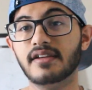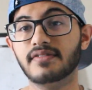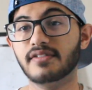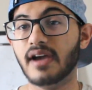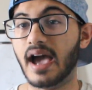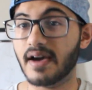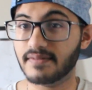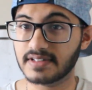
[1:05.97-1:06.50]
if you
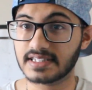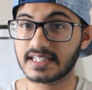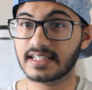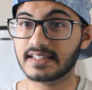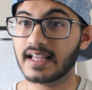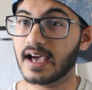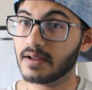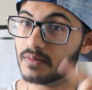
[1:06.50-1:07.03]
haven't seen
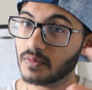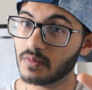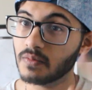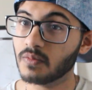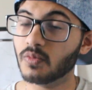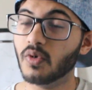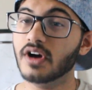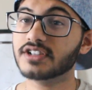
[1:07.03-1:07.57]
that,
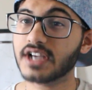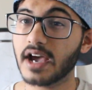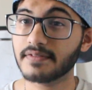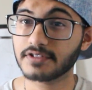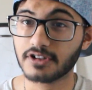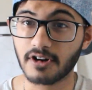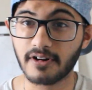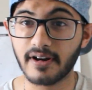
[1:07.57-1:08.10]
watch
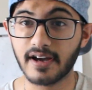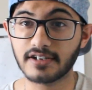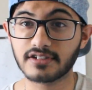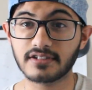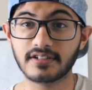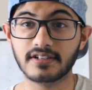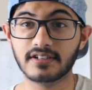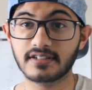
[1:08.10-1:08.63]
Avatar,
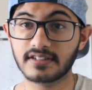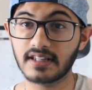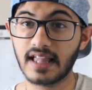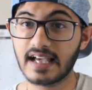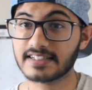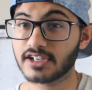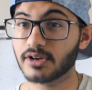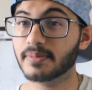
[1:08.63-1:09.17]
actually. The
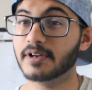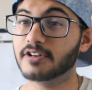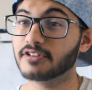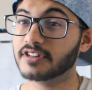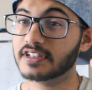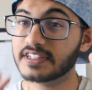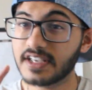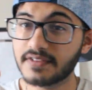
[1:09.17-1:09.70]
Last Airbender,
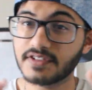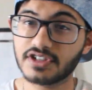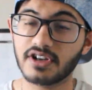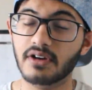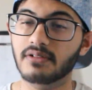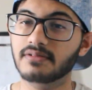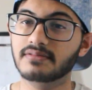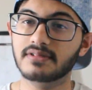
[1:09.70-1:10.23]
the TV
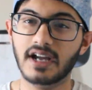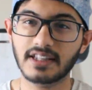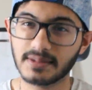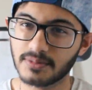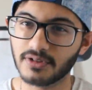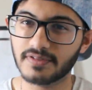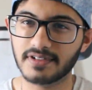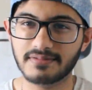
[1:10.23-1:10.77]
show, not the
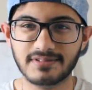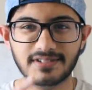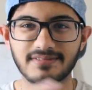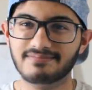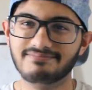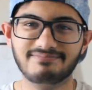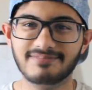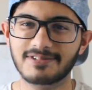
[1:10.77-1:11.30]
movie.
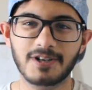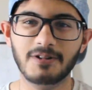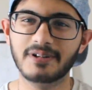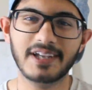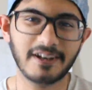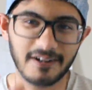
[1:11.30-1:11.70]
No need